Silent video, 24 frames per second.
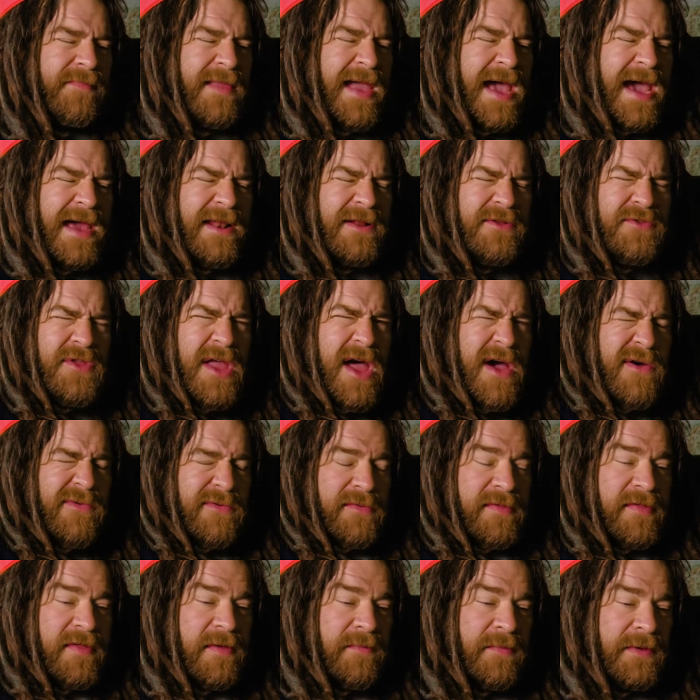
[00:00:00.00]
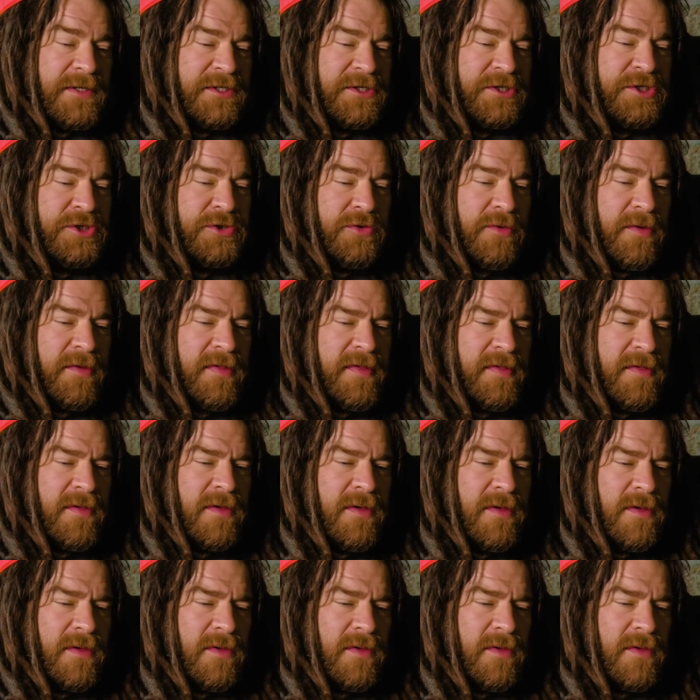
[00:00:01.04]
"I don't know," said Mrs. Jules.